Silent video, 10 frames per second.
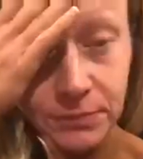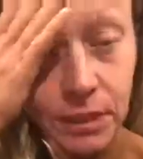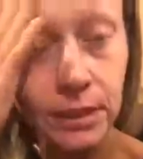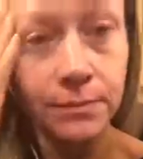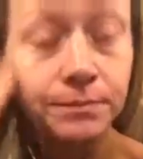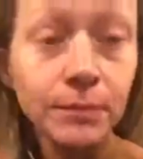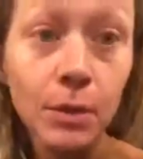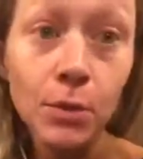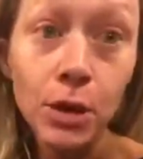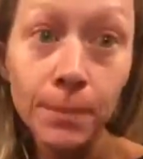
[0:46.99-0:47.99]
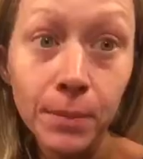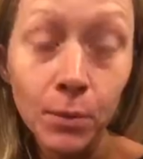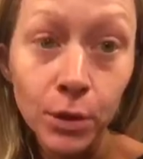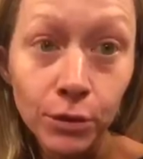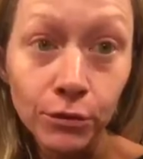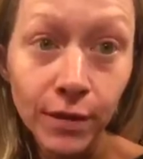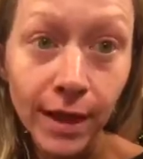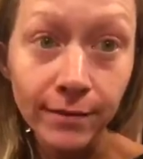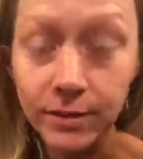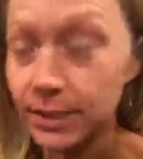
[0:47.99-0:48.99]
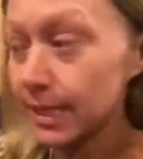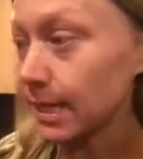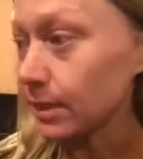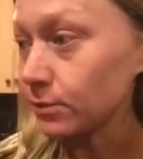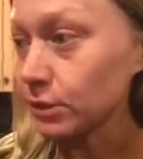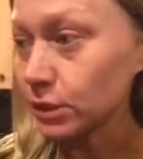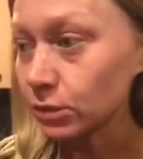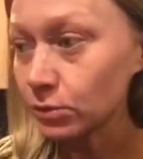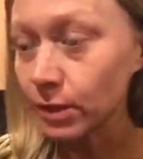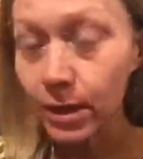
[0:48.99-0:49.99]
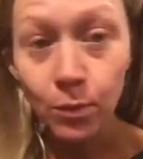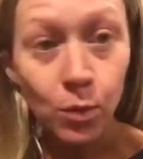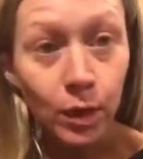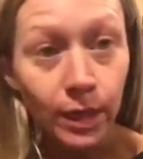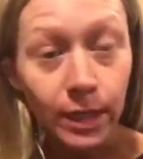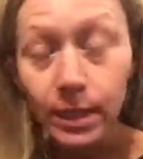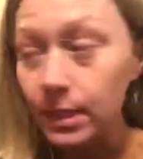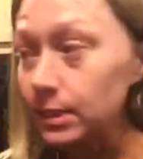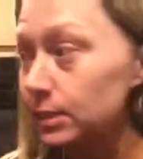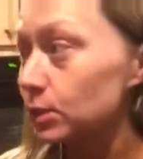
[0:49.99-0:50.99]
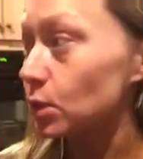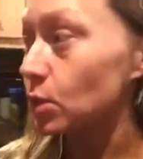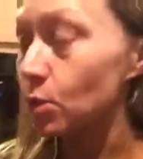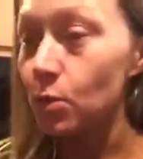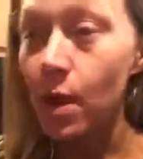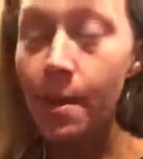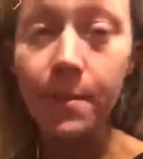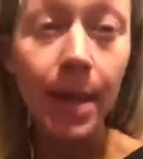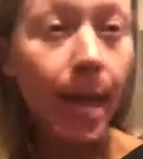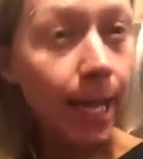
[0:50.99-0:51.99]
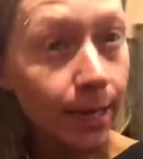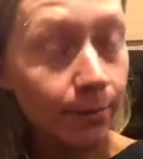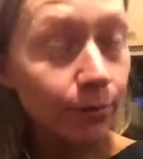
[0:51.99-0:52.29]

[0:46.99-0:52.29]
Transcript: I woke up at 105 today, which is what I wanted, so I kind